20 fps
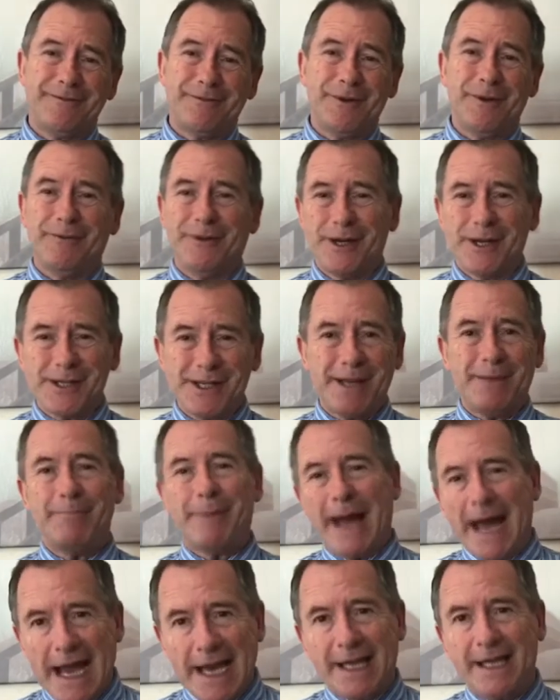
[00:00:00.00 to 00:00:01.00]
reversing
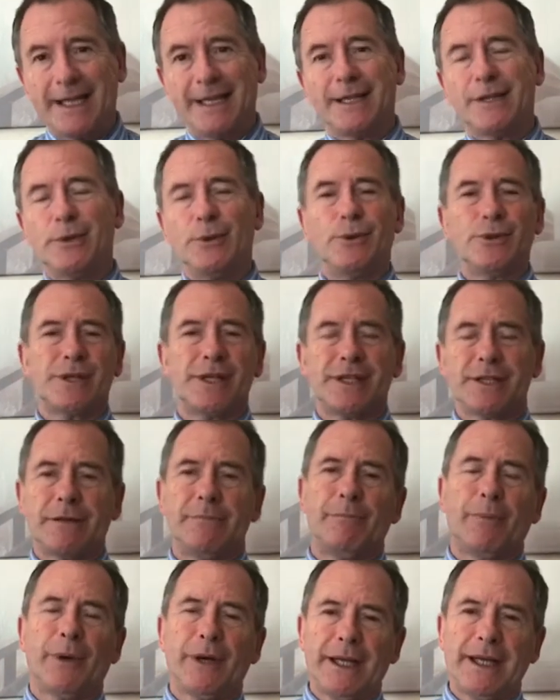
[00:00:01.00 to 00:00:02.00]
back, and it causes
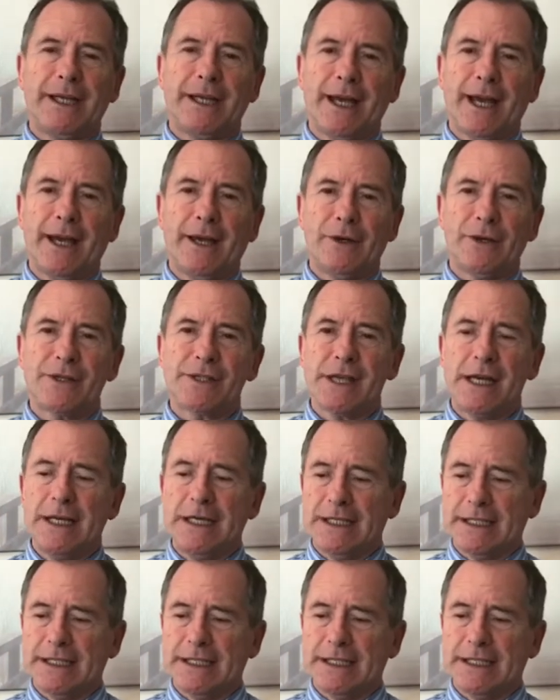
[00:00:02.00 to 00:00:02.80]
complete chaos